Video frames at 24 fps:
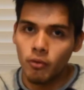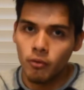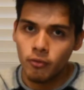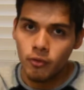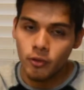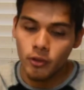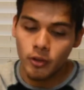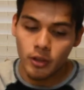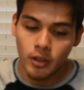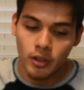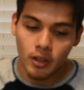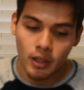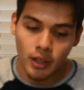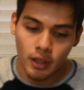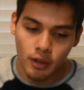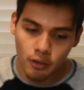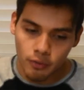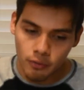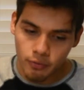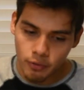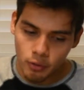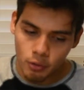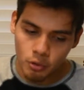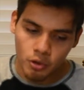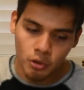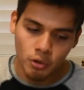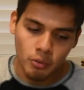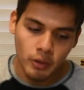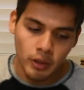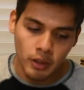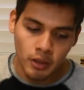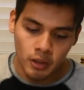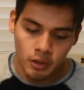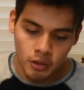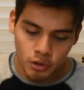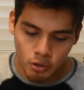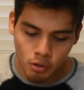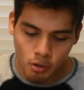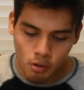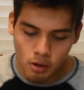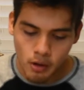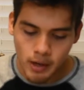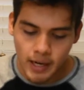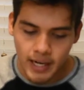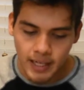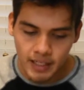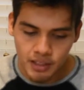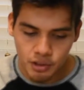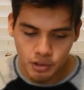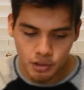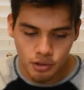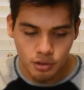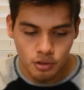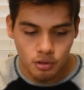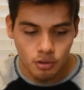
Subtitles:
For the near future, we can control our actions,